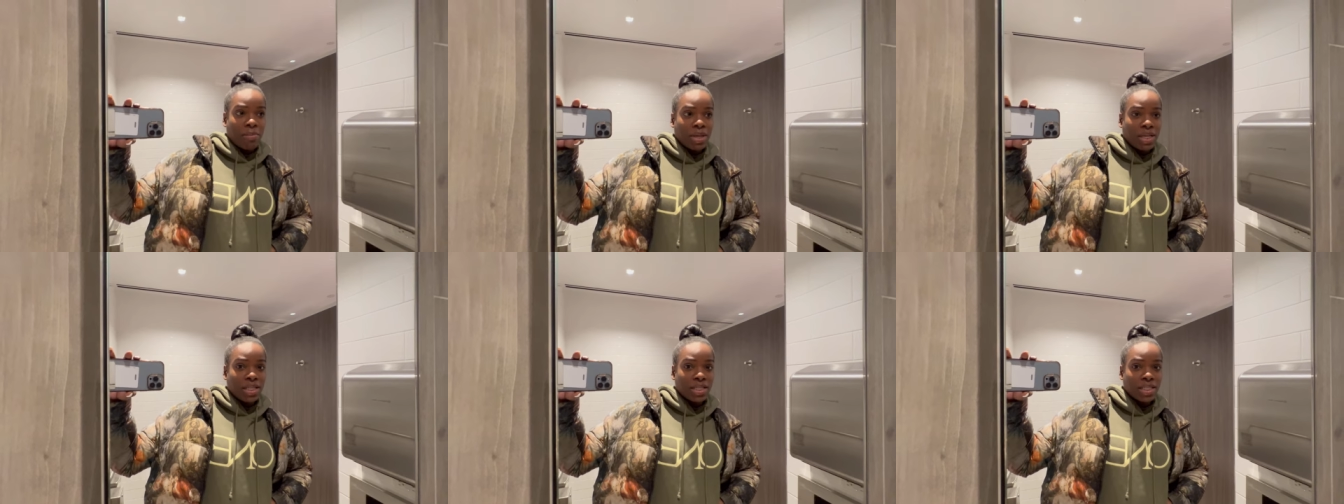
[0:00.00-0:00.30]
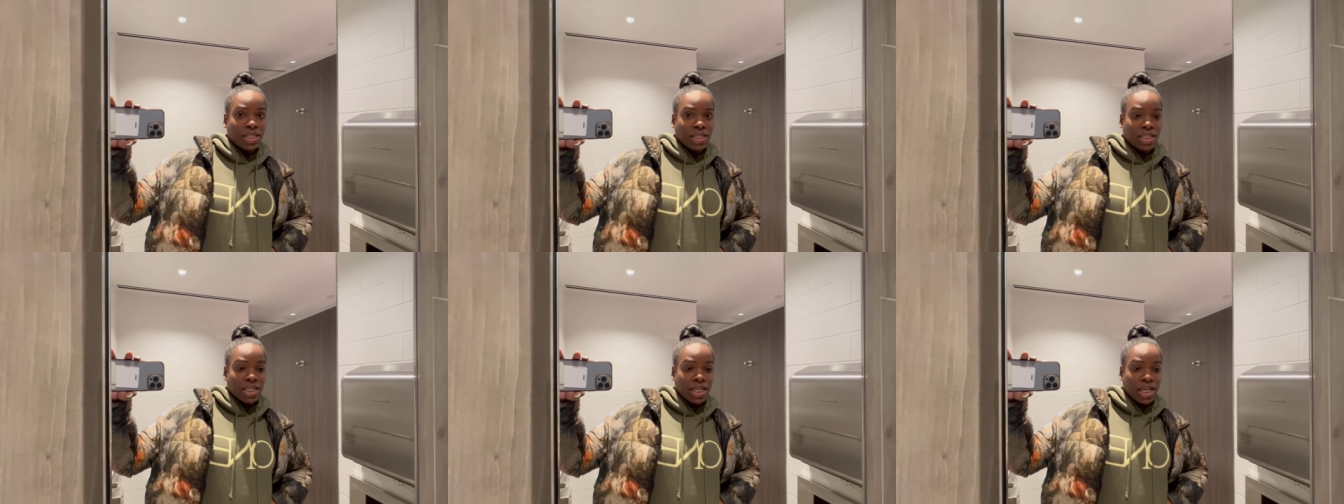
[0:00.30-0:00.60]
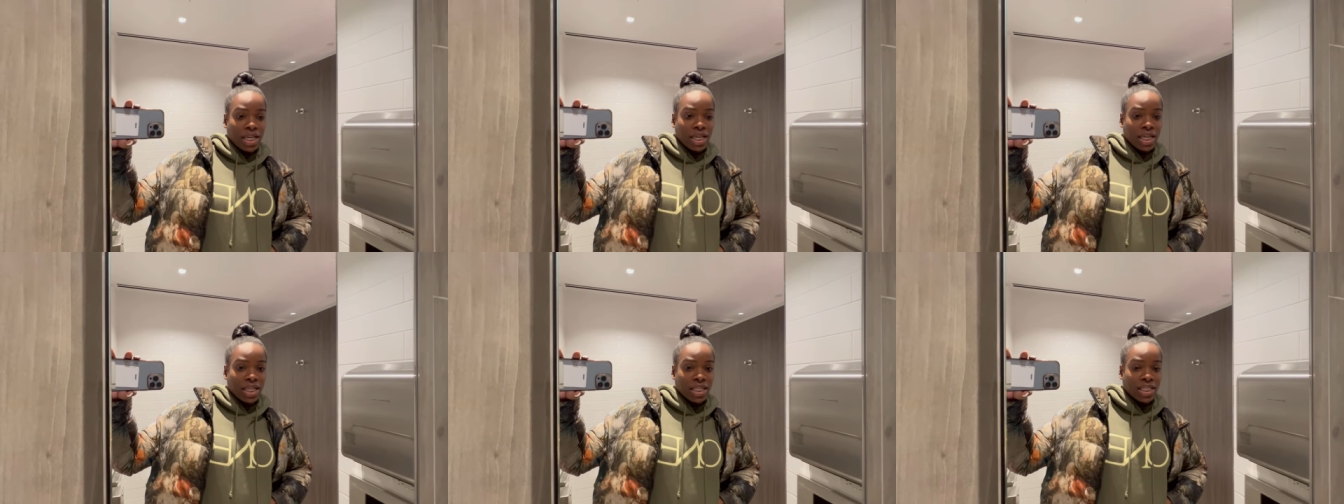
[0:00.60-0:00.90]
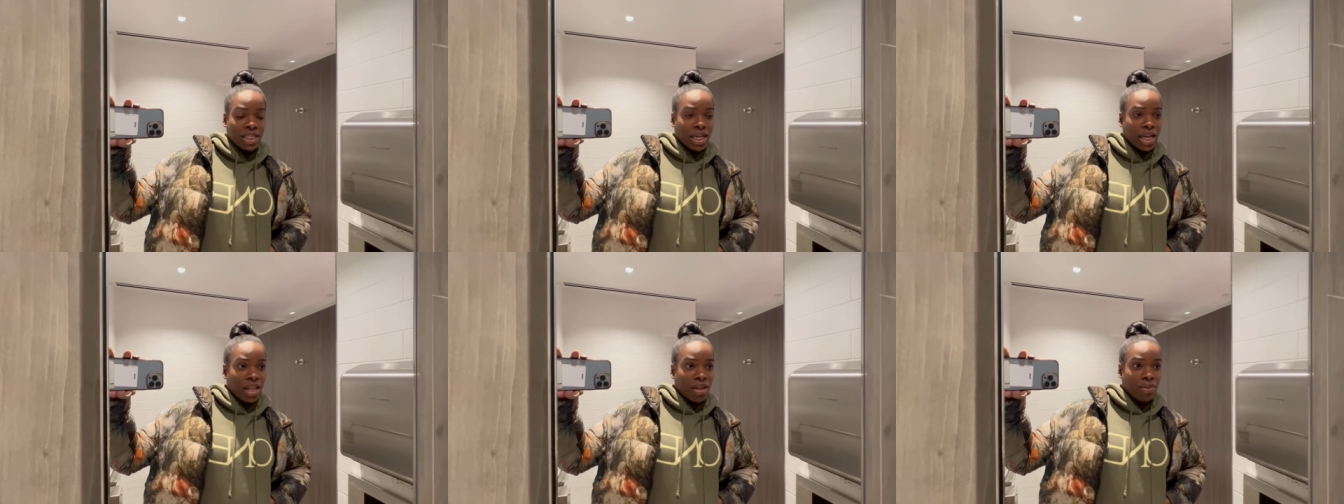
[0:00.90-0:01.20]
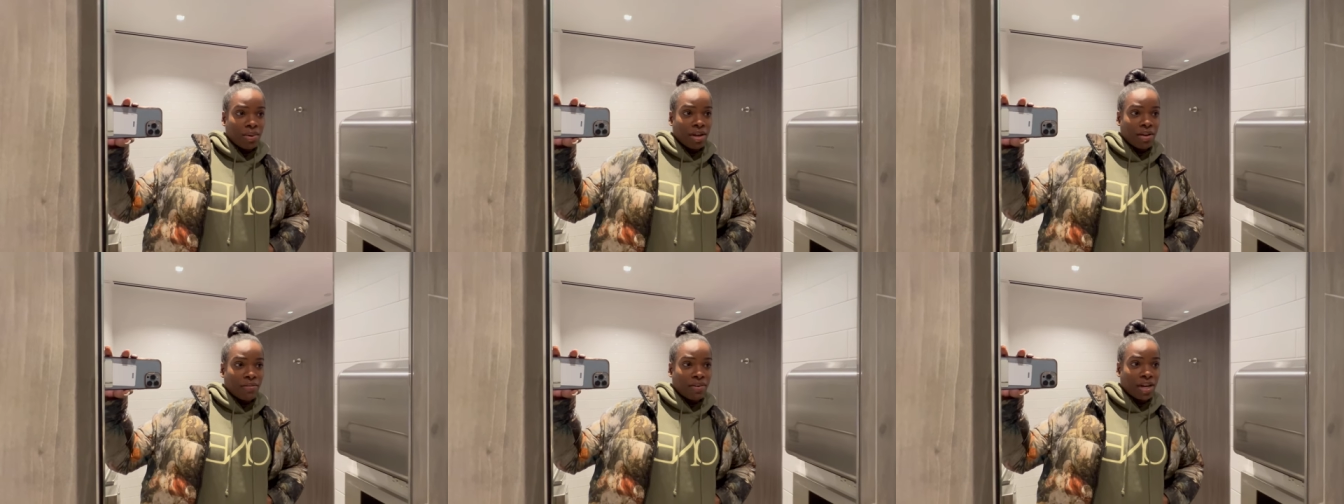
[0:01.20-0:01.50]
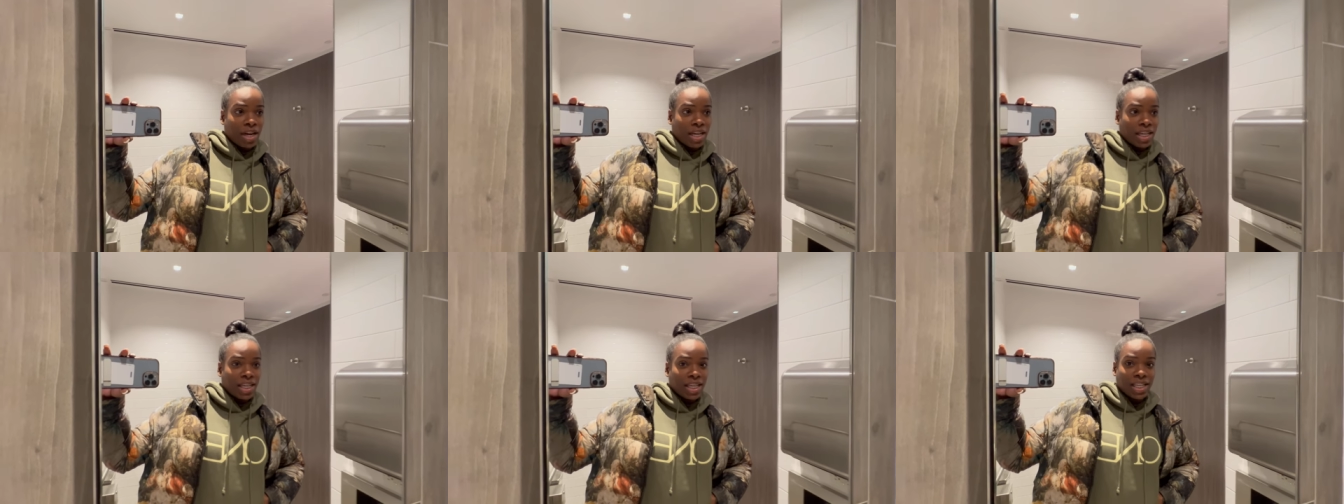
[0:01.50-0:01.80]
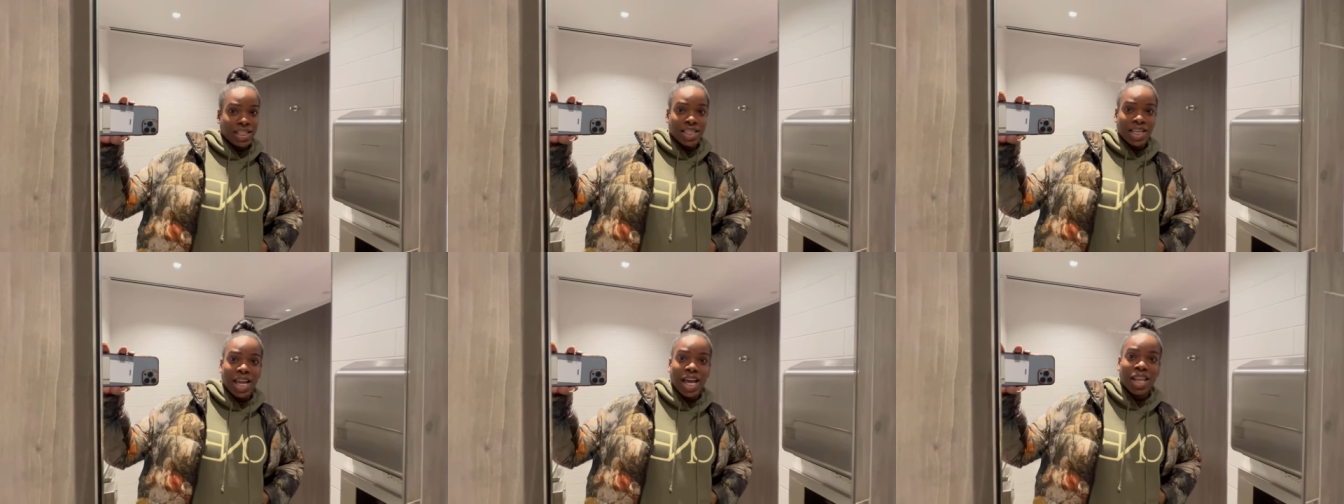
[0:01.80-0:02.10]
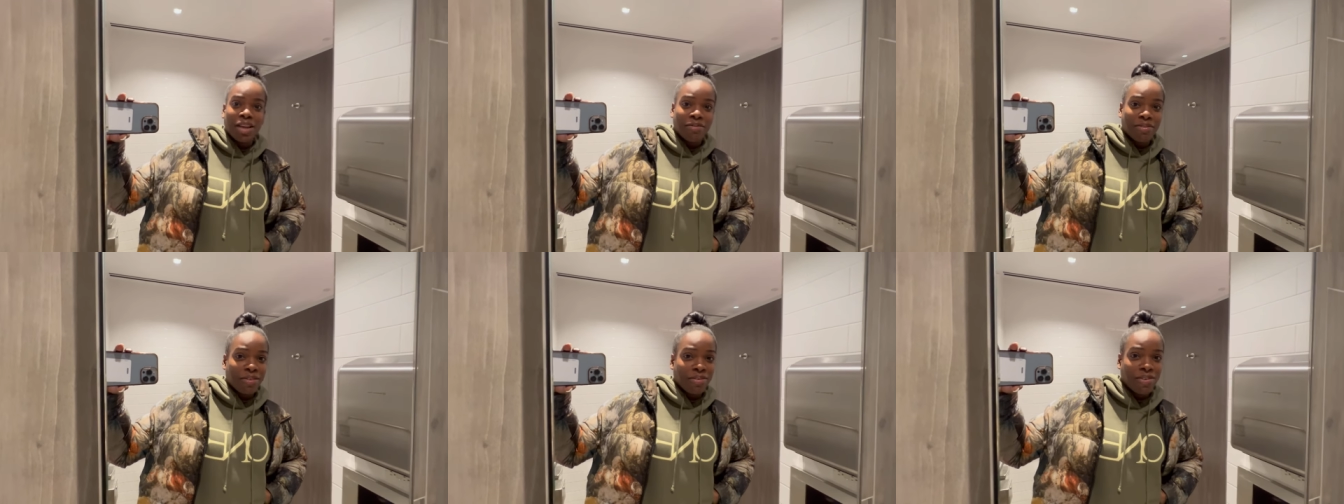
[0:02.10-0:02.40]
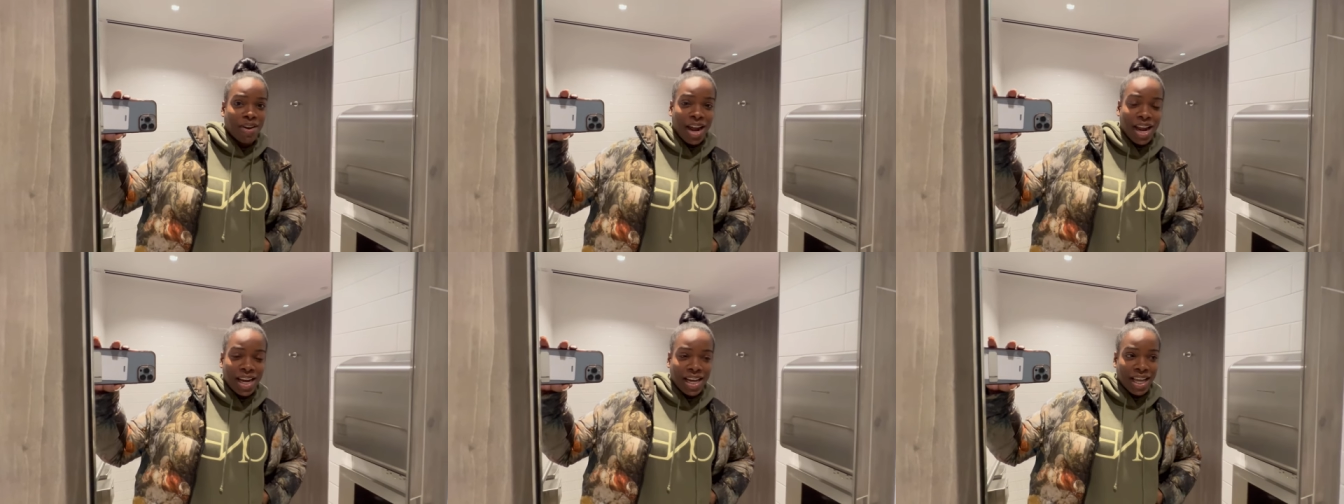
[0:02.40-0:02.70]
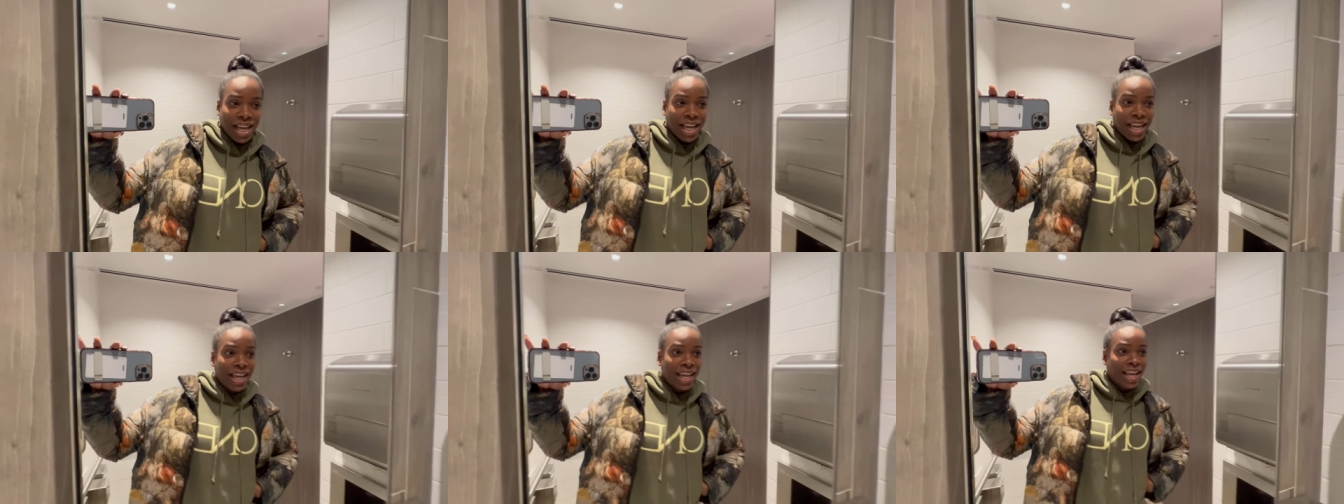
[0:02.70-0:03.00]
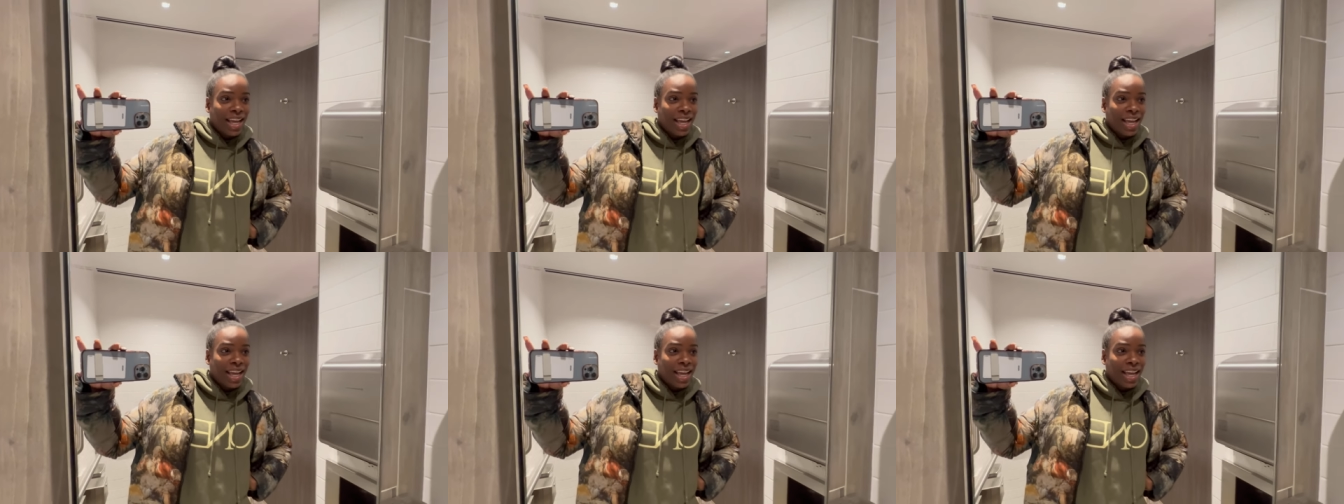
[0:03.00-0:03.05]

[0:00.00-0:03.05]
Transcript: business and get together whatever I can get together for Friday